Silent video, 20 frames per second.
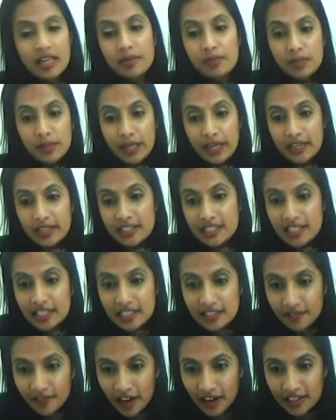implants
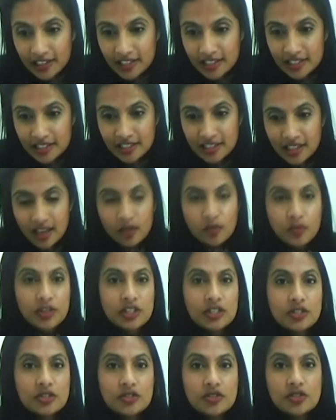and devices that we
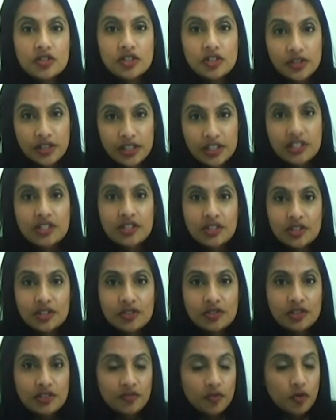use during
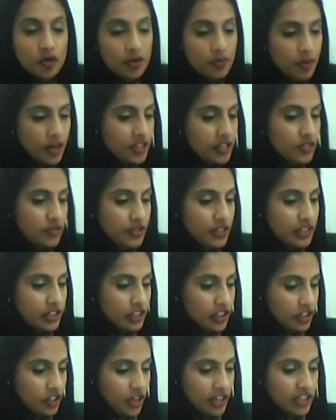surgery for breast
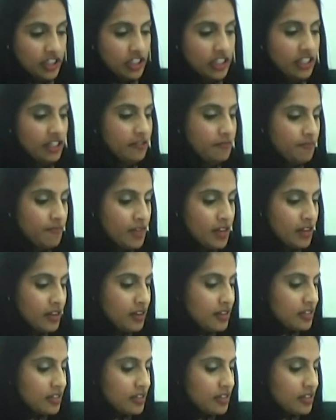reconstruction.